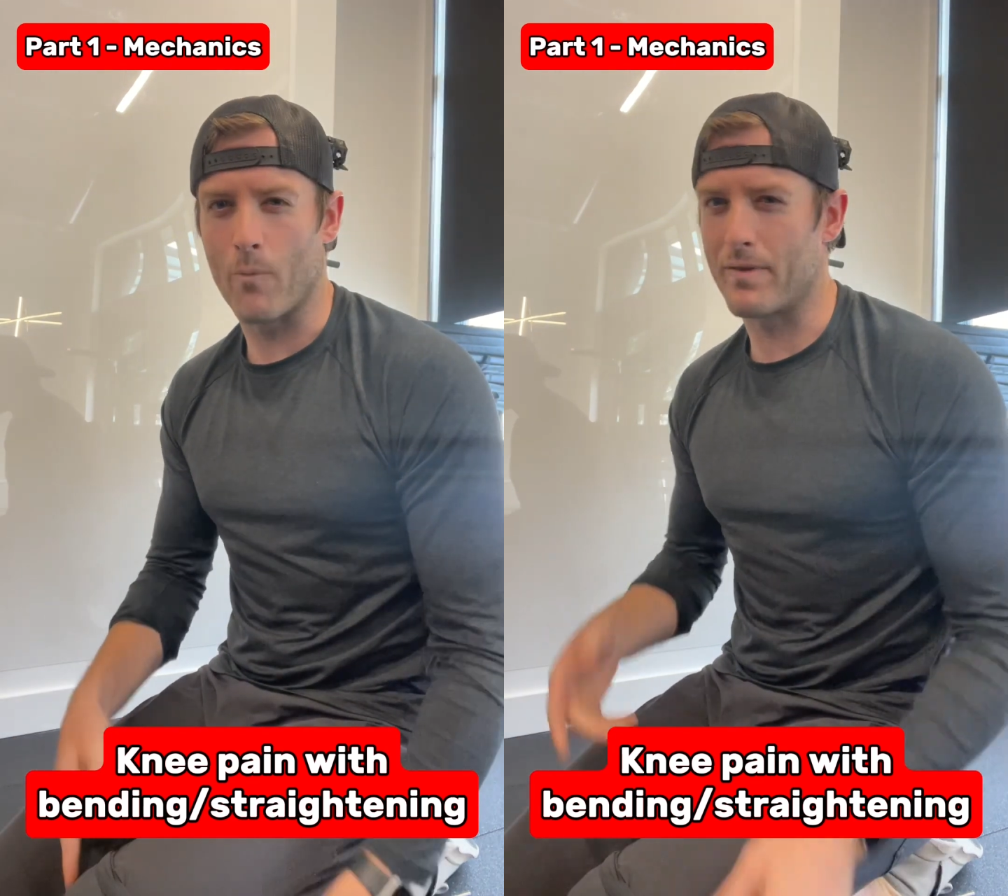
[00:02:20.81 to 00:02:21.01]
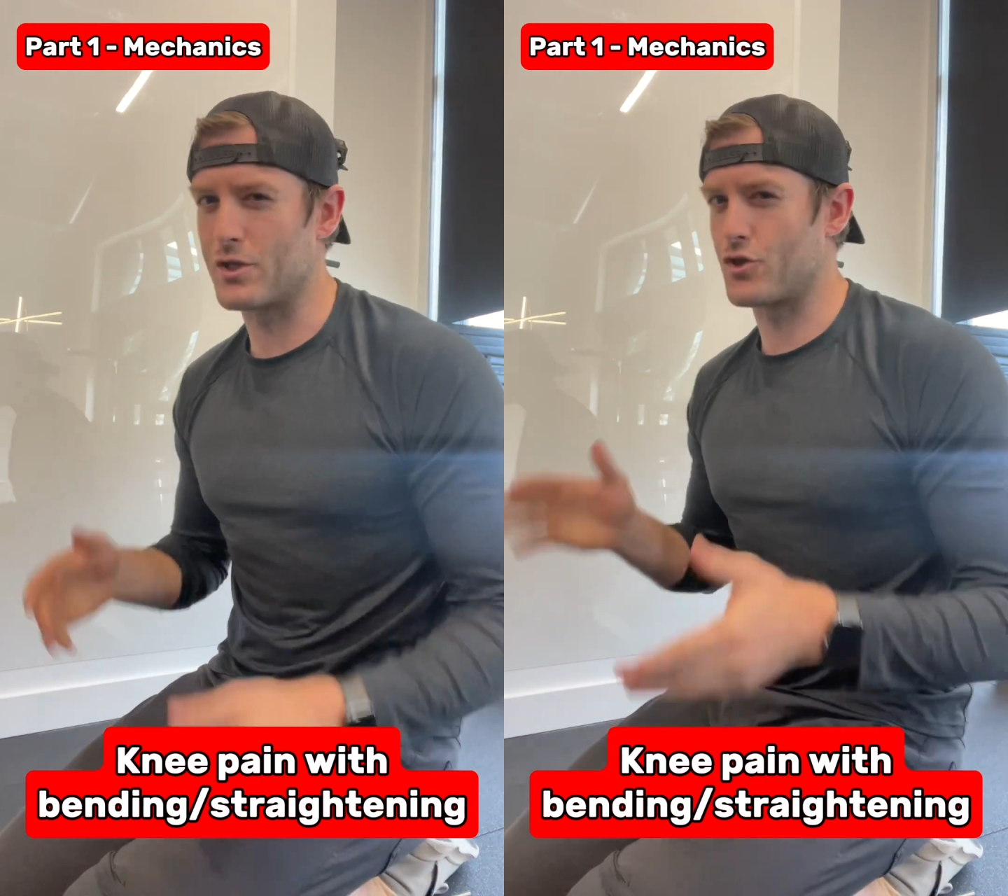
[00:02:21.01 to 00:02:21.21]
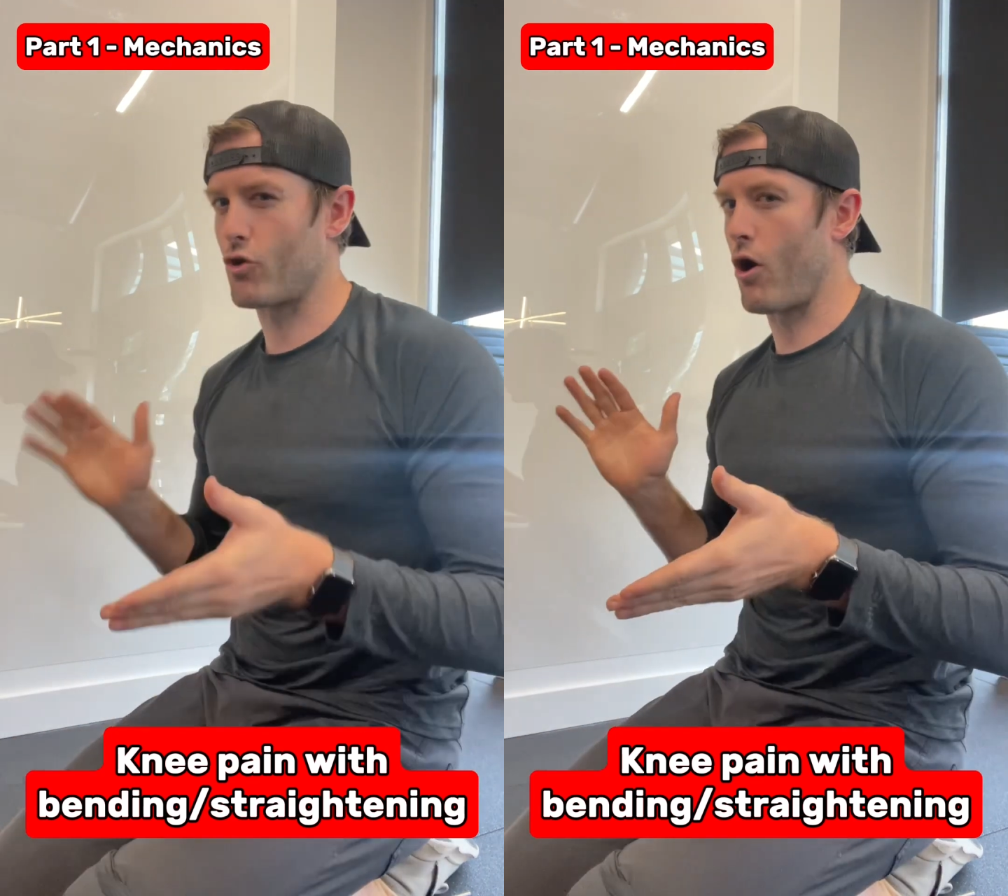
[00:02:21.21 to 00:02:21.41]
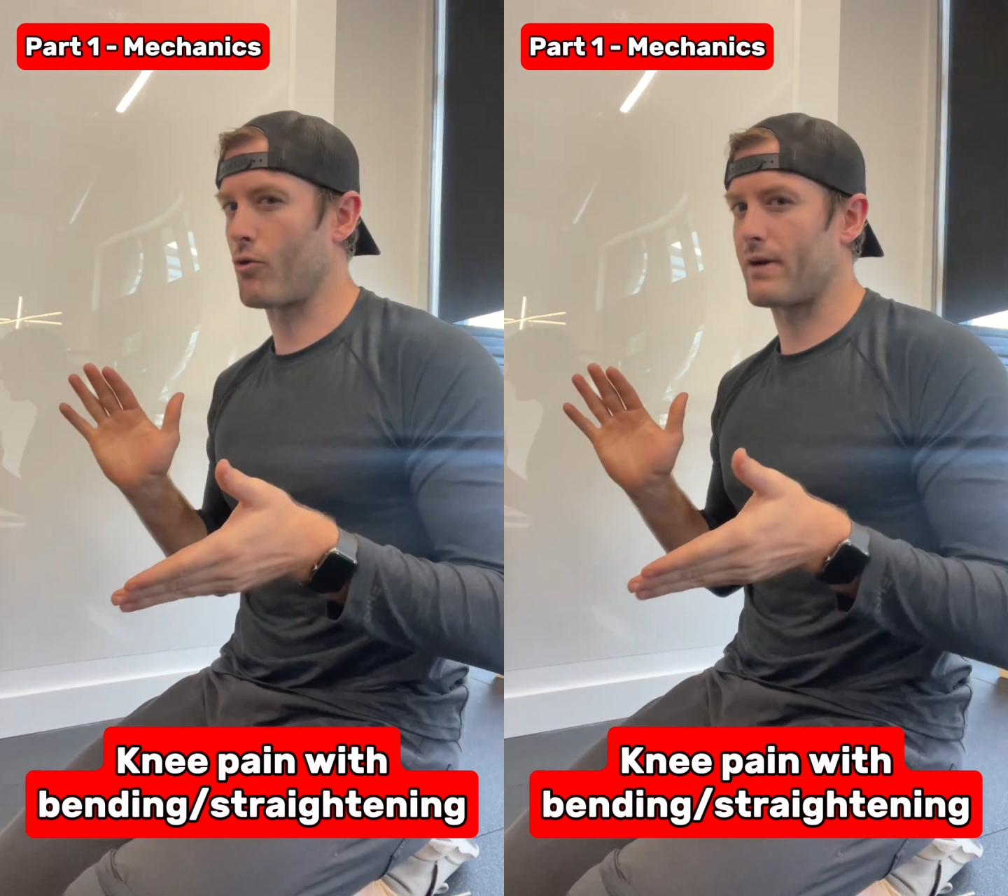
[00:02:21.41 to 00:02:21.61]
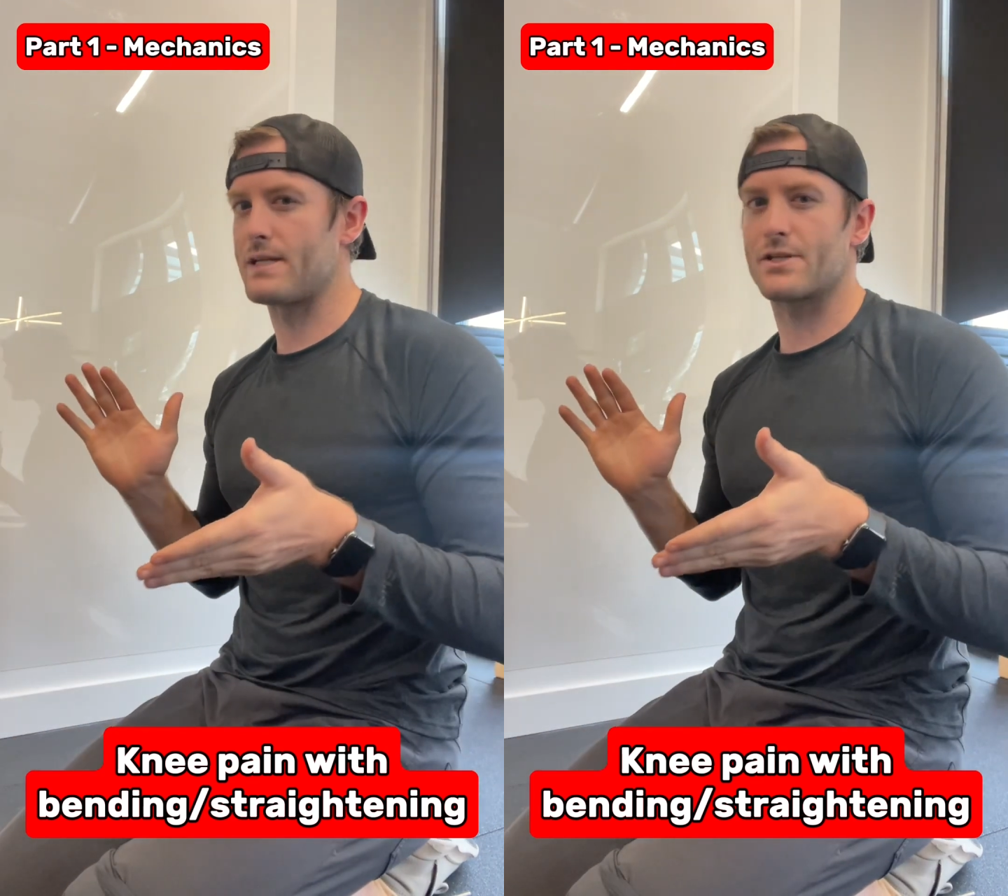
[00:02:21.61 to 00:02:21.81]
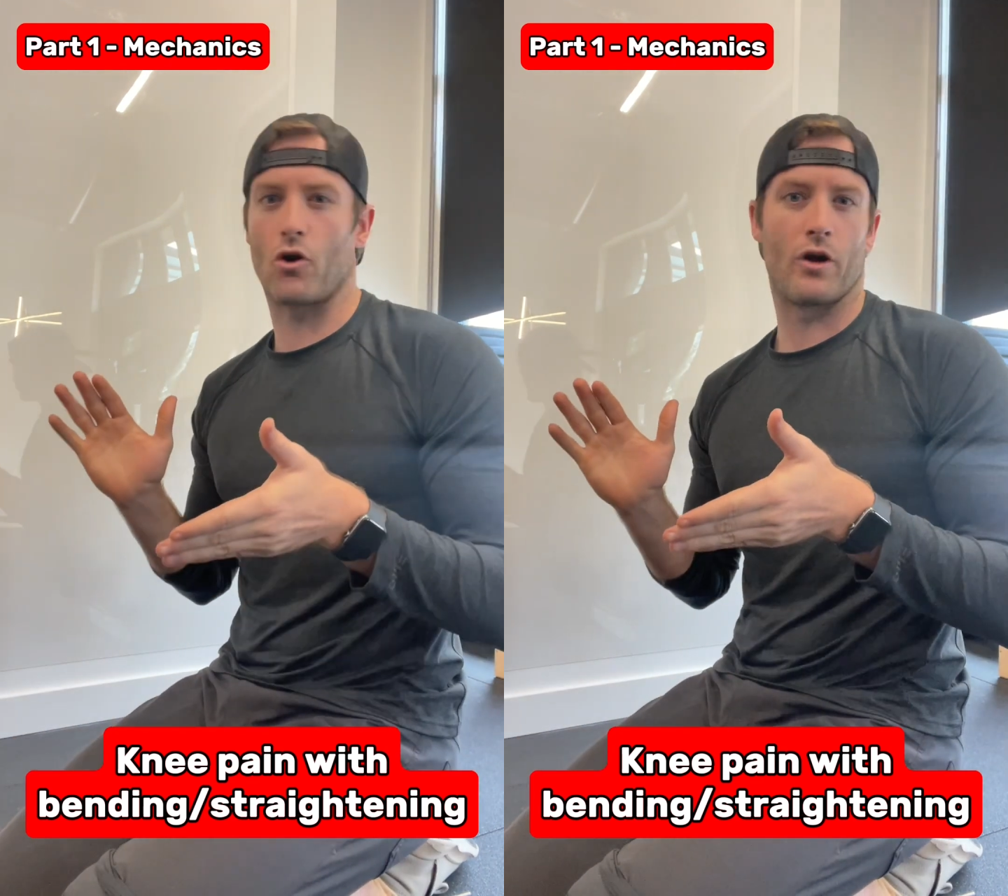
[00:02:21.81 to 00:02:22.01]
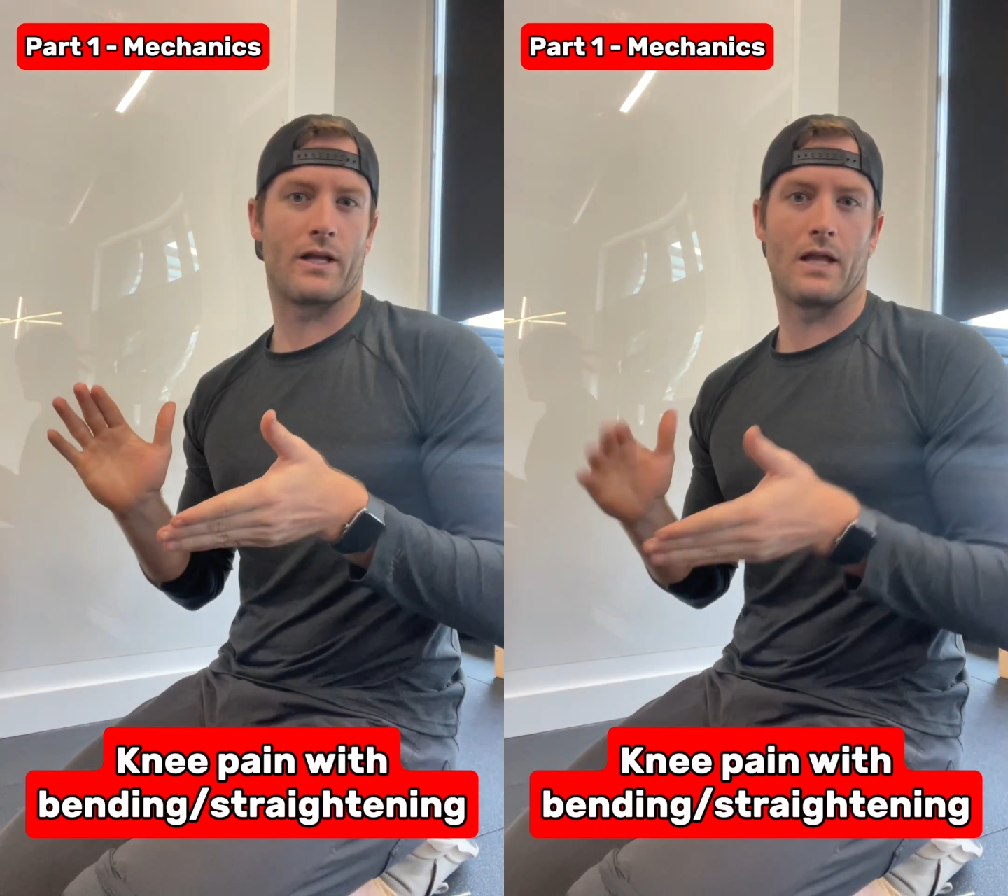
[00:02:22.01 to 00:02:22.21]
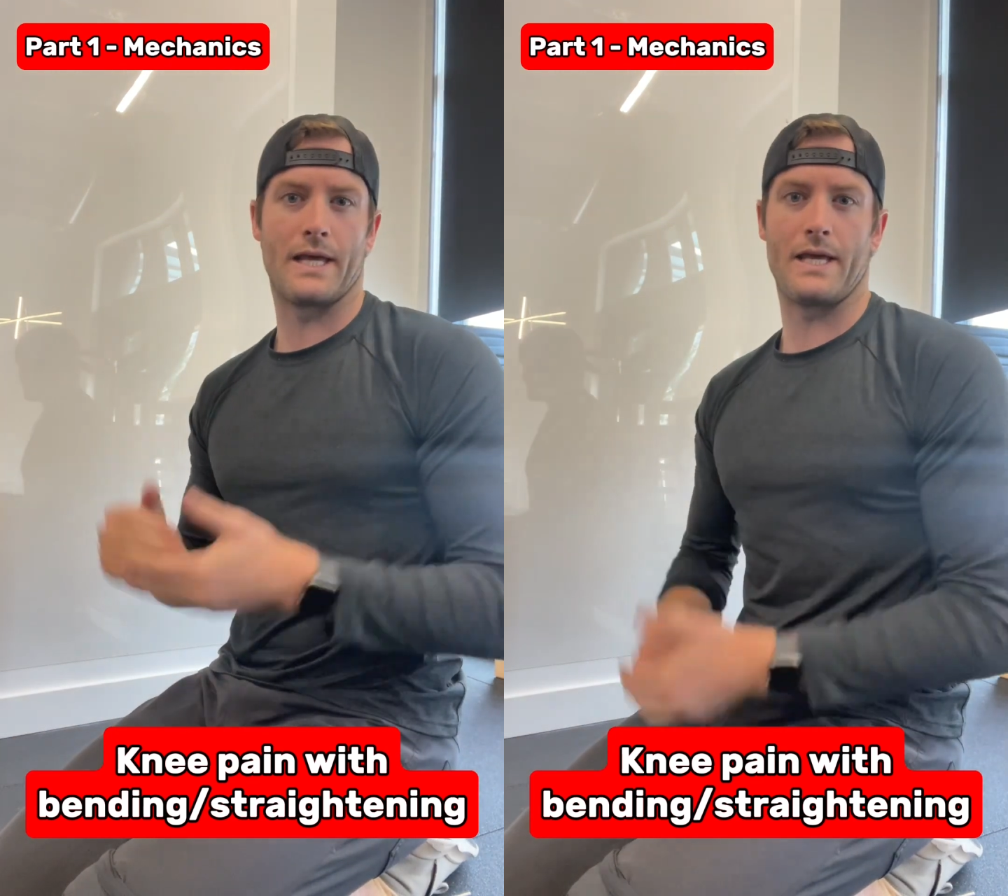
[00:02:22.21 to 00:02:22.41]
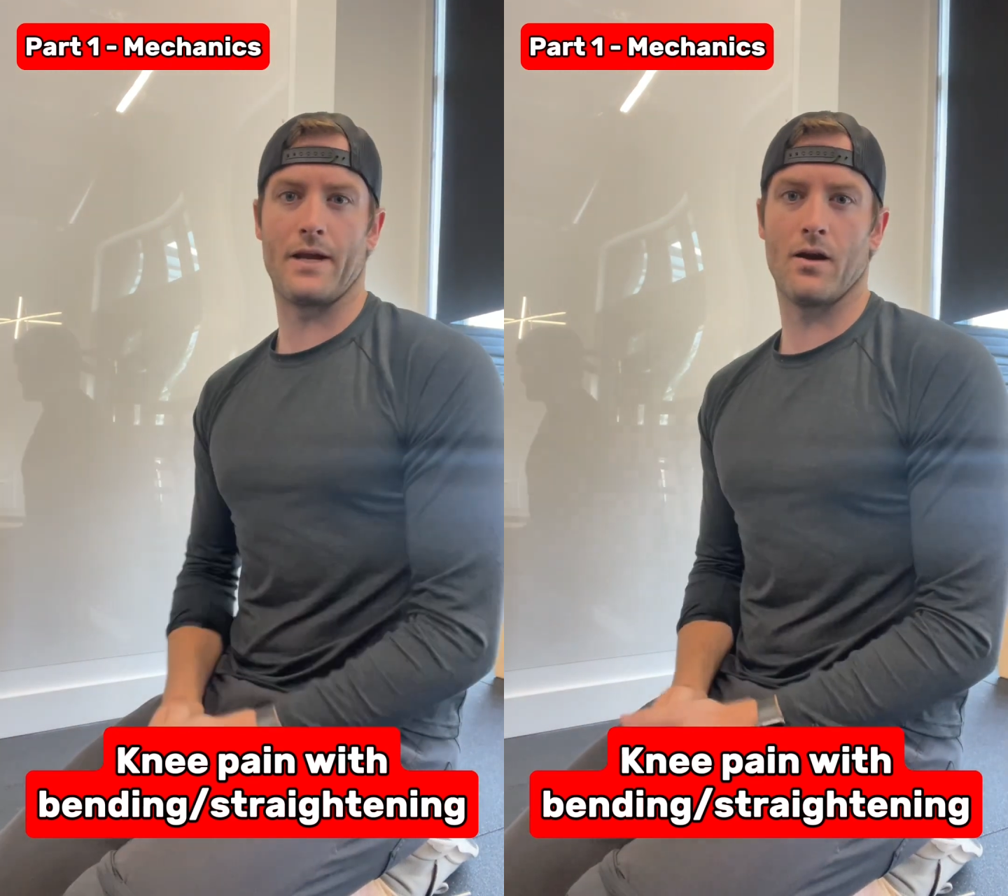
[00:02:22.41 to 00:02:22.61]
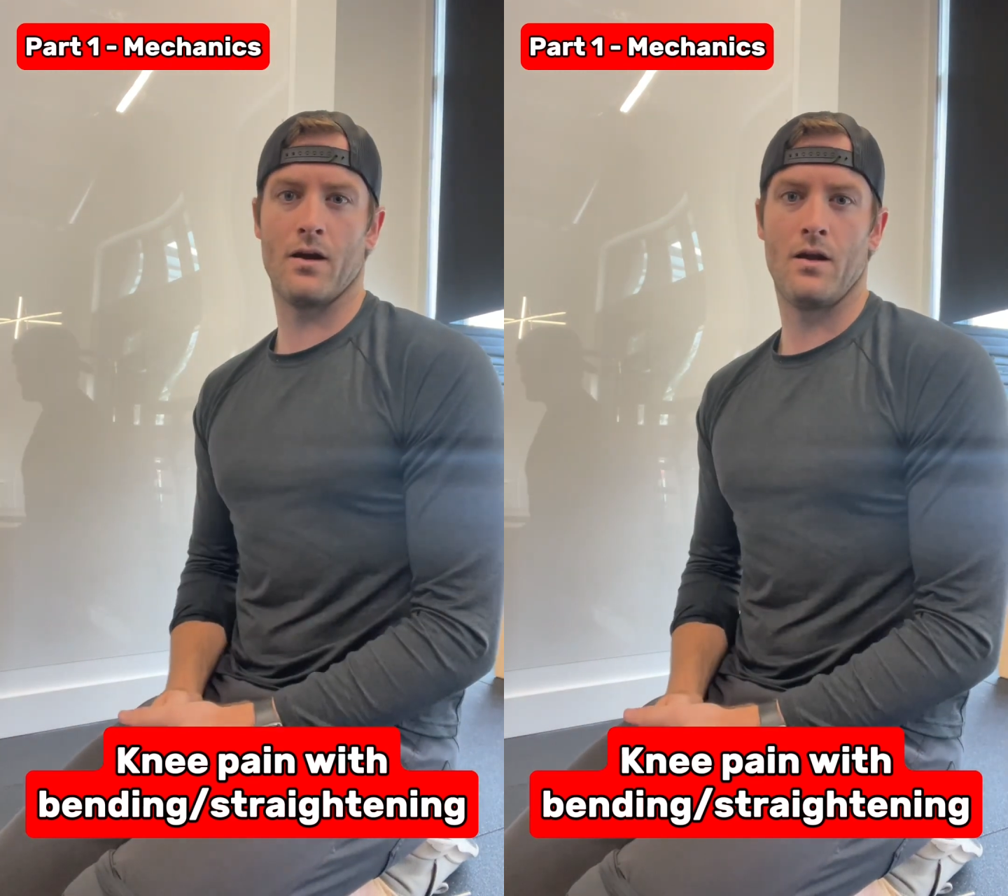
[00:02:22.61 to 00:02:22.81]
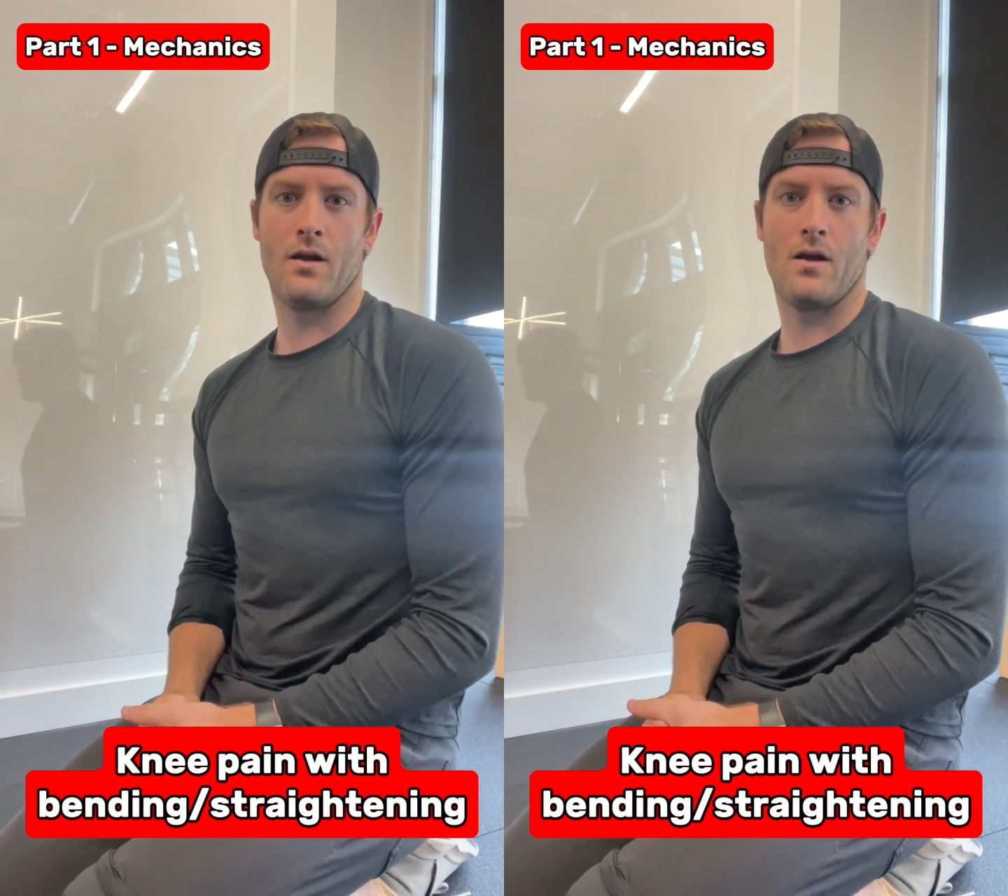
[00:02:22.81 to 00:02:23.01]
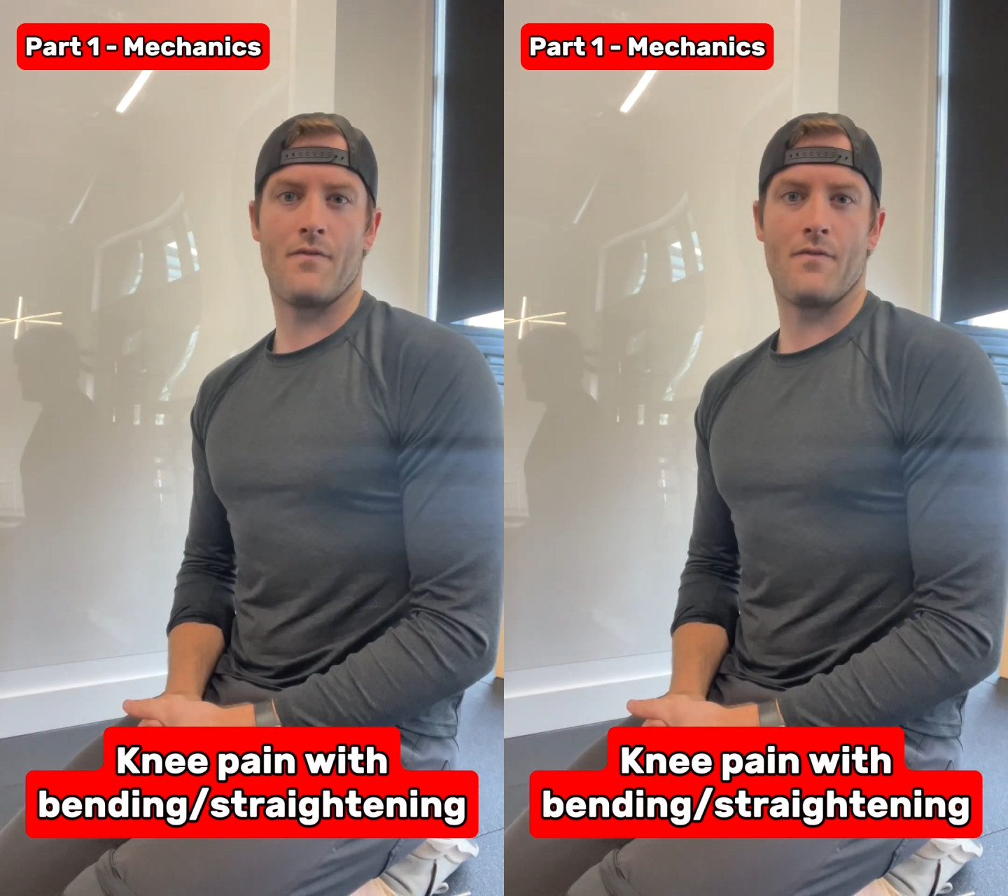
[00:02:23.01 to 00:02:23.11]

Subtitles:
because you're already starting like here and